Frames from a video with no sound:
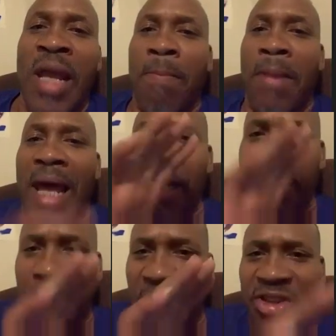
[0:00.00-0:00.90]
and
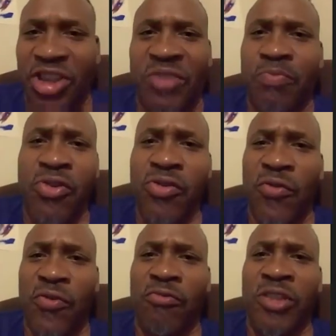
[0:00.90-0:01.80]
blocking punches. It's
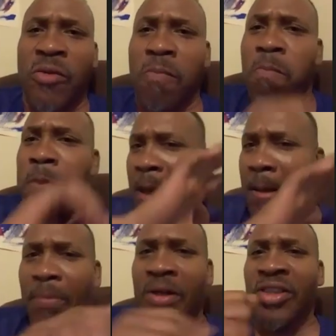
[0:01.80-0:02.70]
beautiful when you
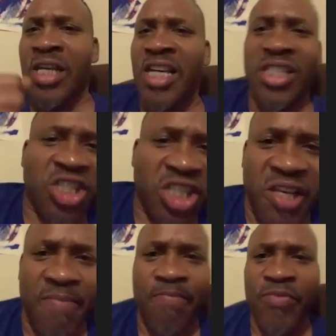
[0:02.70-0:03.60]
block a punch and
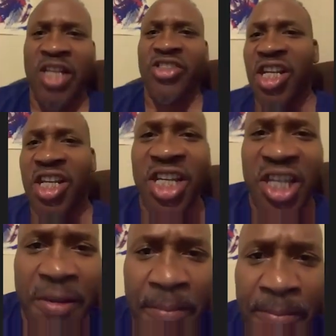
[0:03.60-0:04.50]
slip instead of
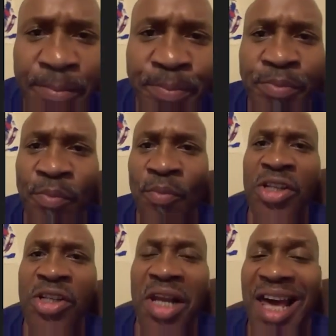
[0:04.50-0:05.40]
hitting.
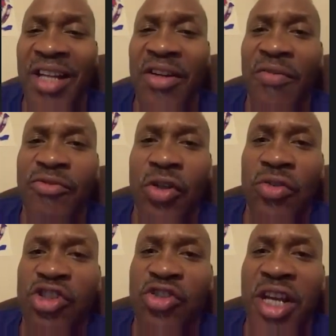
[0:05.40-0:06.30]
There's a lot of them. So
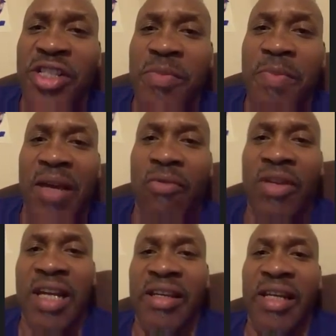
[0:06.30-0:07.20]
the trainers back
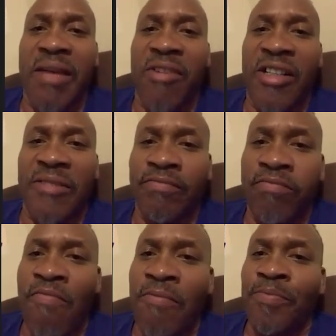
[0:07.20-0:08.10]
when I came up,
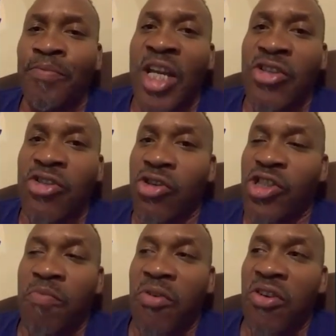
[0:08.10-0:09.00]
they
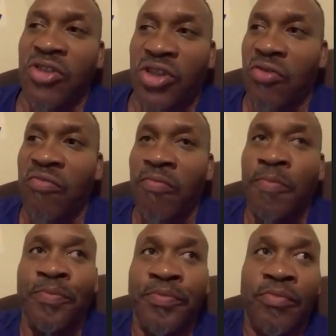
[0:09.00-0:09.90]
taught you both. So,
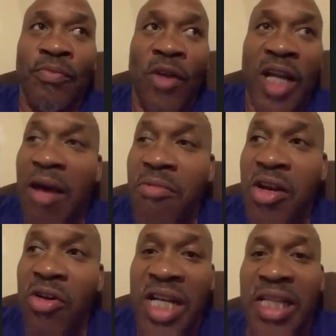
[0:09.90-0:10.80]
and I'll be
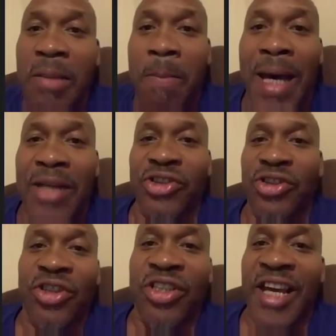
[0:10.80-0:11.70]
looking at the
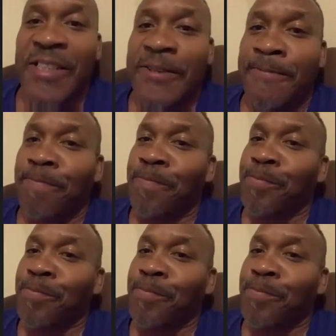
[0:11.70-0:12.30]
boxers today.